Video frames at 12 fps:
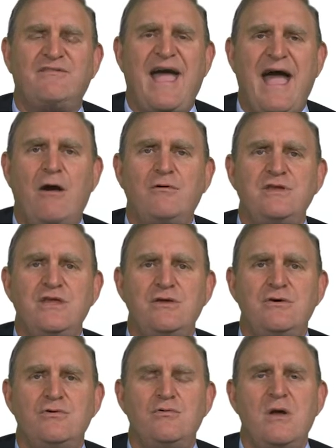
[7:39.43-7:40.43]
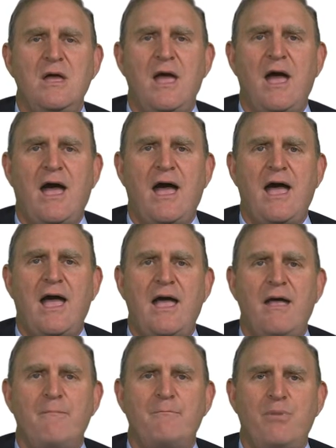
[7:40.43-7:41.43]
of how do you uh,
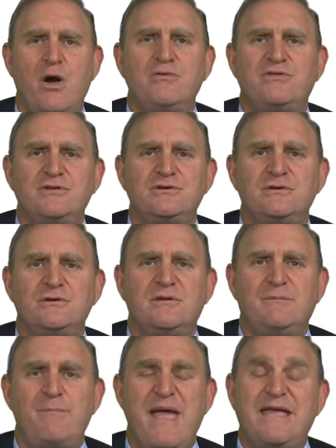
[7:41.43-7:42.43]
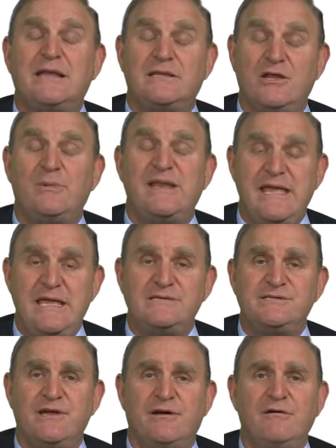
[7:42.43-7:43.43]
both make it a little bit
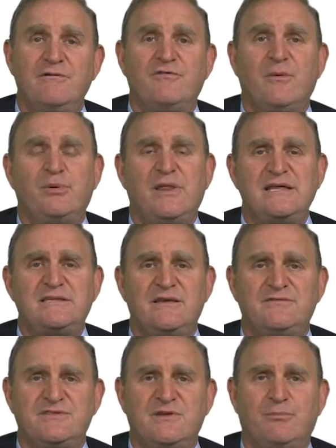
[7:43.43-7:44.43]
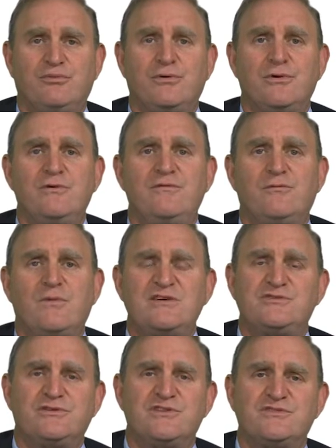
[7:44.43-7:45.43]
easier for plaintiffs to prove
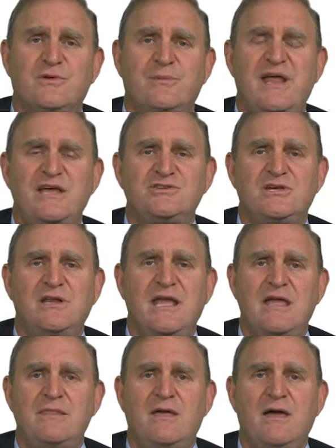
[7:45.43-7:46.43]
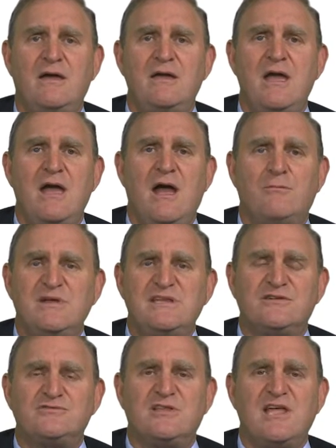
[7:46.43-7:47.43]
racial discrimination in the
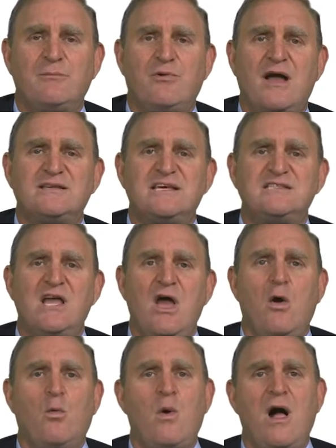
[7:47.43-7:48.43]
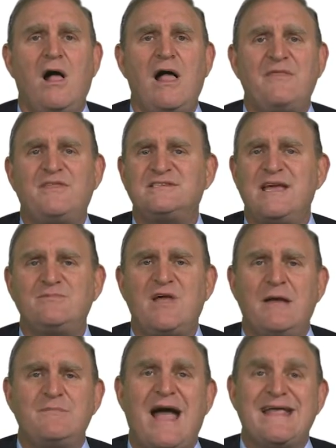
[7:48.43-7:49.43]
redistricting process, while at the same
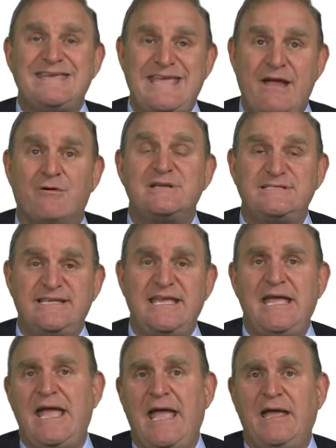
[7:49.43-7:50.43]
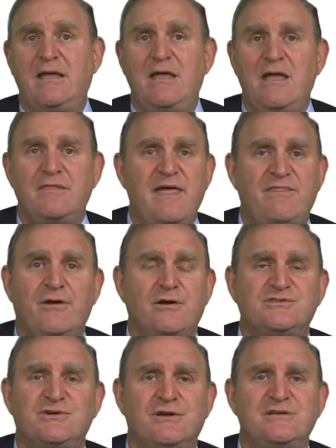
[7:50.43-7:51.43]
time not guaranteeing that there are
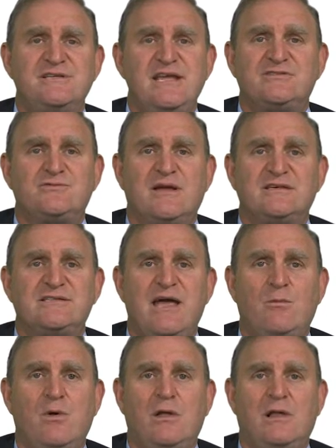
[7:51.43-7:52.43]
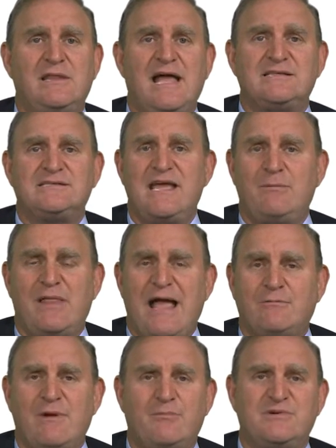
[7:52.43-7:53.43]
certain districts that will elect, say,
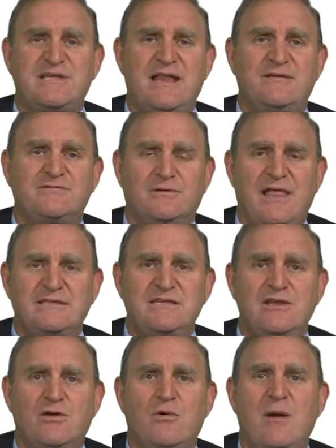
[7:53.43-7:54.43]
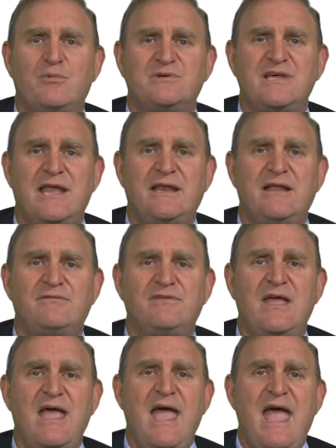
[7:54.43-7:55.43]
black representatives or Latino representatives.
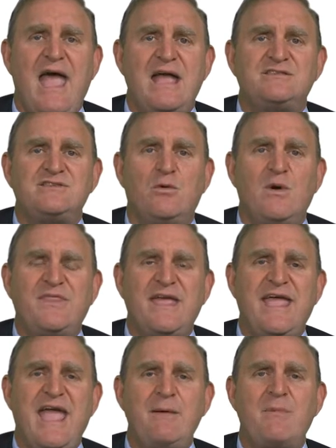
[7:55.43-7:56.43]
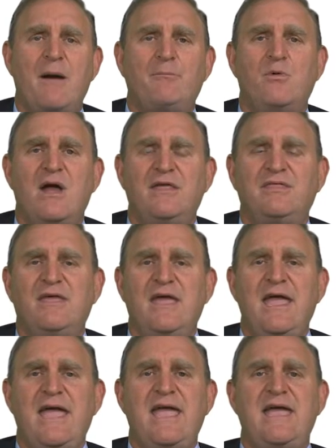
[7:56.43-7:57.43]
And so what they came up with
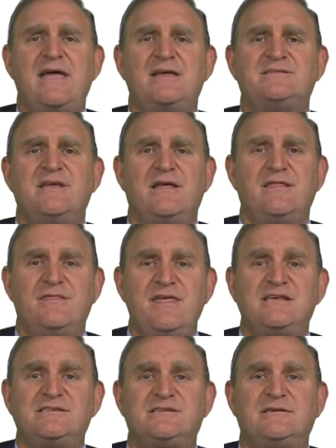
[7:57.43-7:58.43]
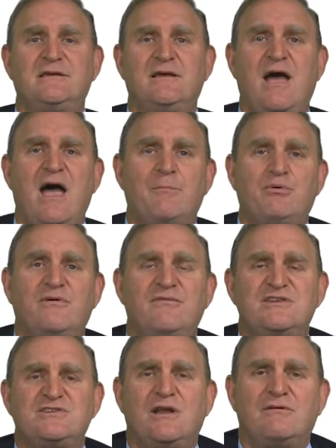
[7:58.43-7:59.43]
is this uh,
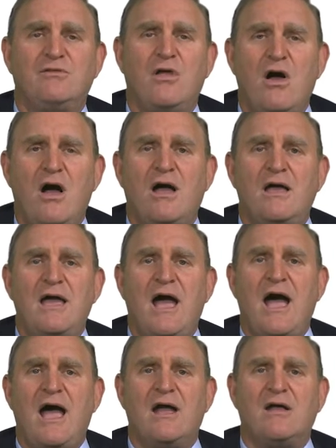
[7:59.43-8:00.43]
provision of law. Uh,